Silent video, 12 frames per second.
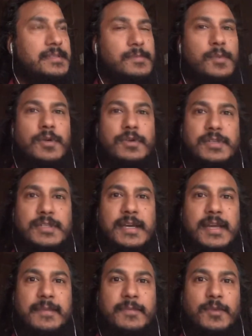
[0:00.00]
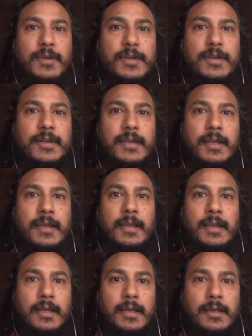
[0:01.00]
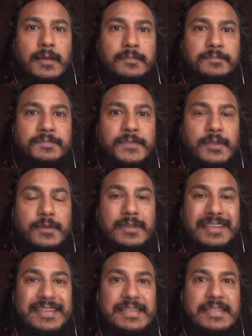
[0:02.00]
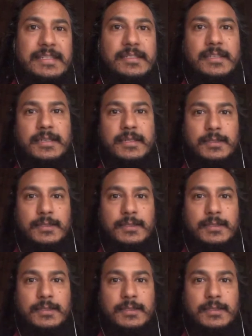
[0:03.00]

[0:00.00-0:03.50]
modern time where the need